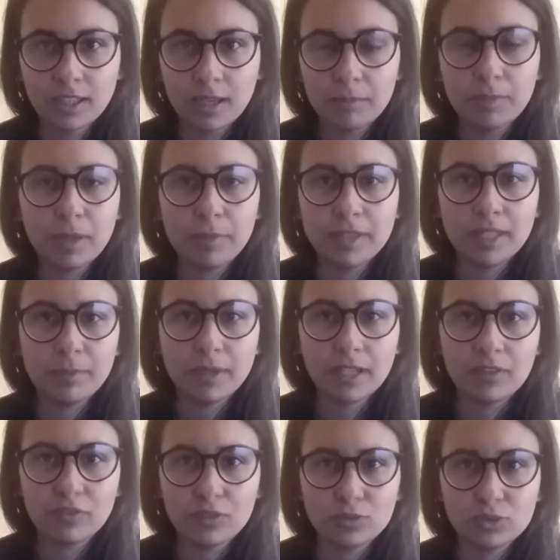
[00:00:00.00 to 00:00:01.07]
Maybe they made
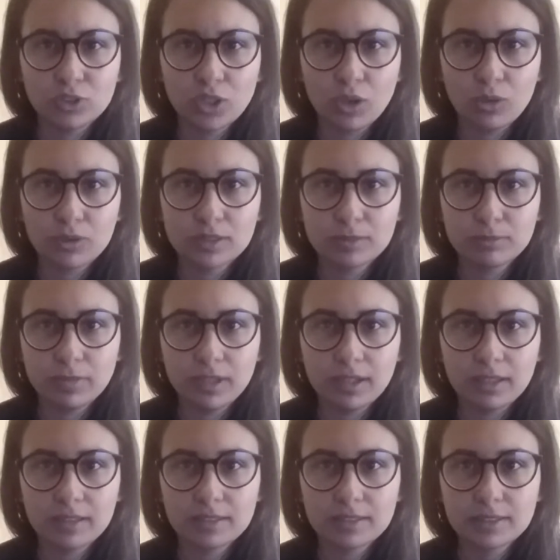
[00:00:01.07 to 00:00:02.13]
a few jokes,
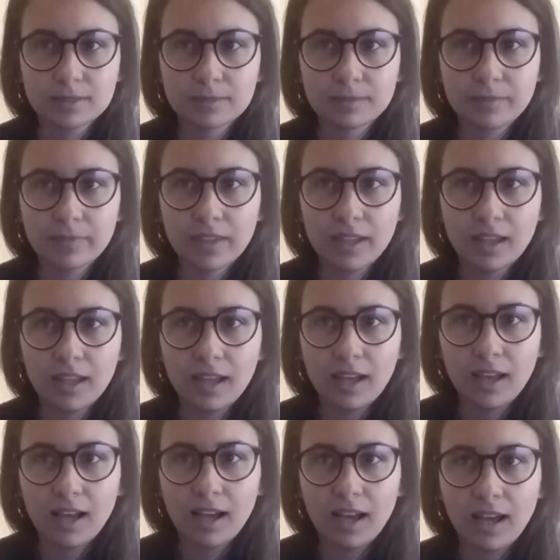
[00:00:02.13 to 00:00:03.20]
but
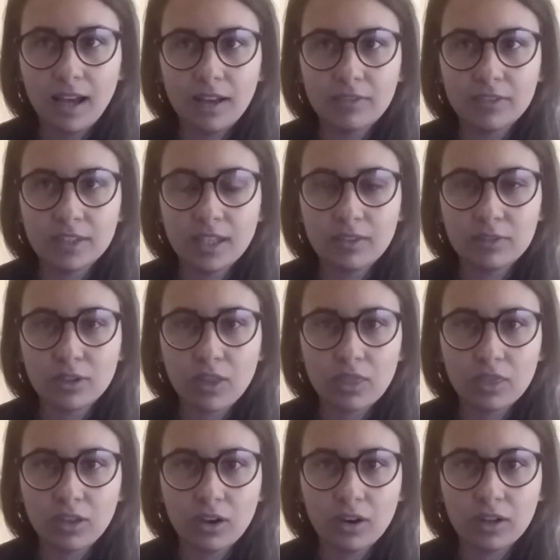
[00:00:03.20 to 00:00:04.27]
I've never
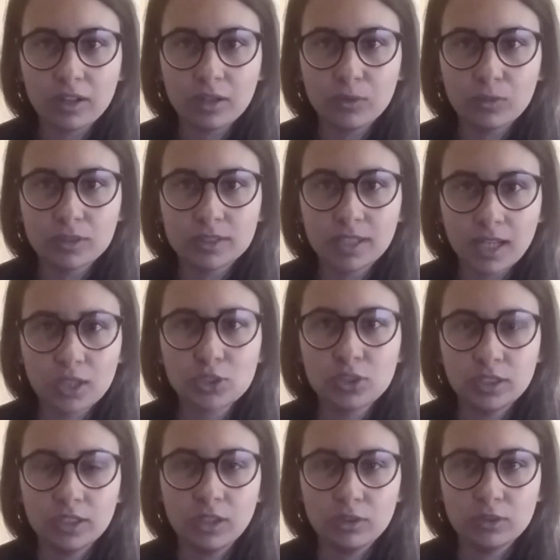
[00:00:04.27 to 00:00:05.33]
thought it was
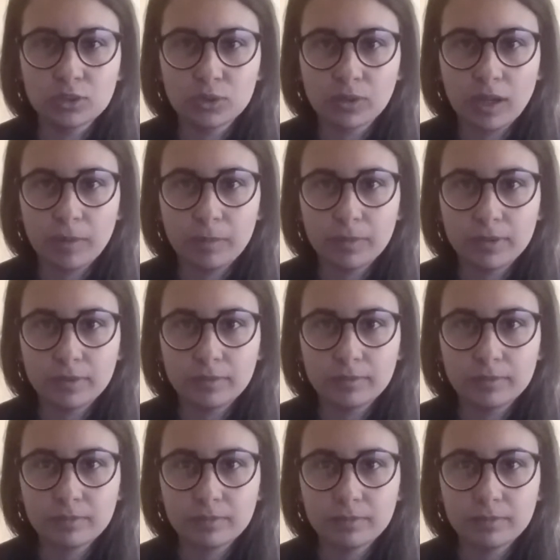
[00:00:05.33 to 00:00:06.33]
actually going to happen,